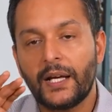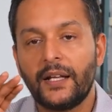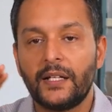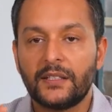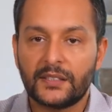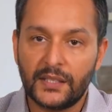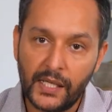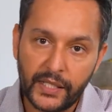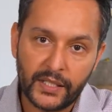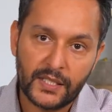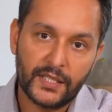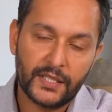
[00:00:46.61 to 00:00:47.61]
and then stay
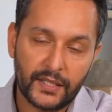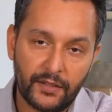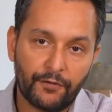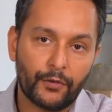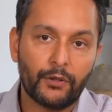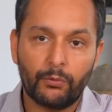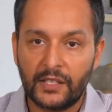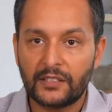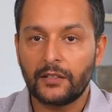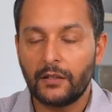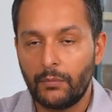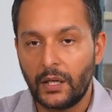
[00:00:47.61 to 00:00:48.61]
consistent for the rest
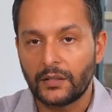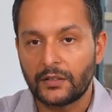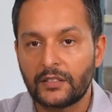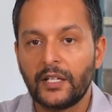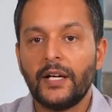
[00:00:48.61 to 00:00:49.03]
of the months.